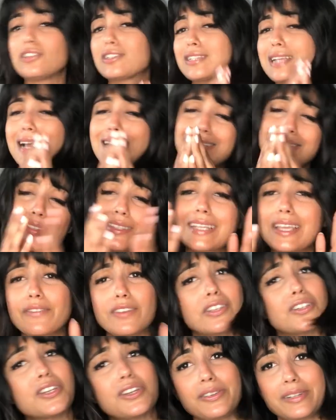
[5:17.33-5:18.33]
Just, guys, just give
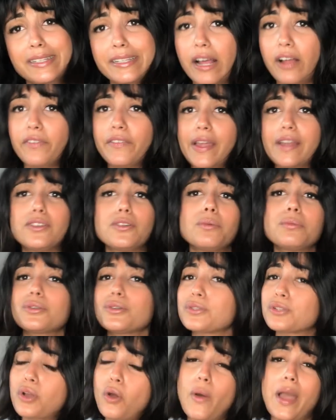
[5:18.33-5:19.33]
it to yourself. Like, don't
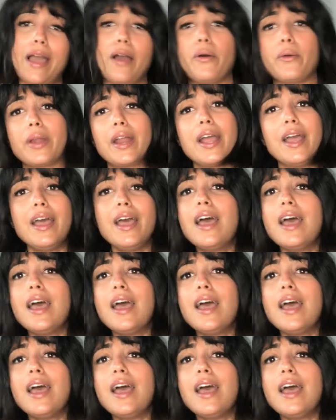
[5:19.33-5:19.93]
just go out.